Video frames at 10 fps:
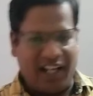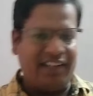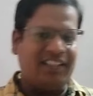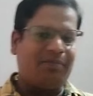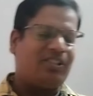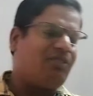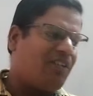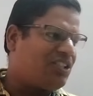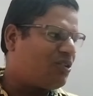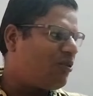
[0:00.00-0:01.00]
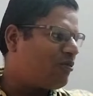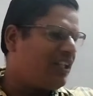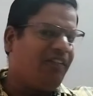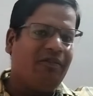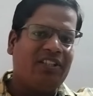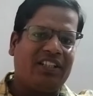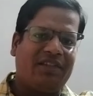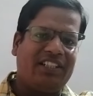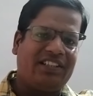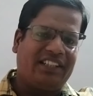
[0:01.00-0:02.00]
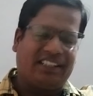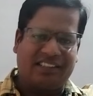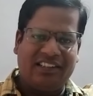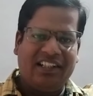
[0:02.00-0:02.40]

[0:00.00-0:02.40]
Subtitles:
and this person wants to go to the university which is here.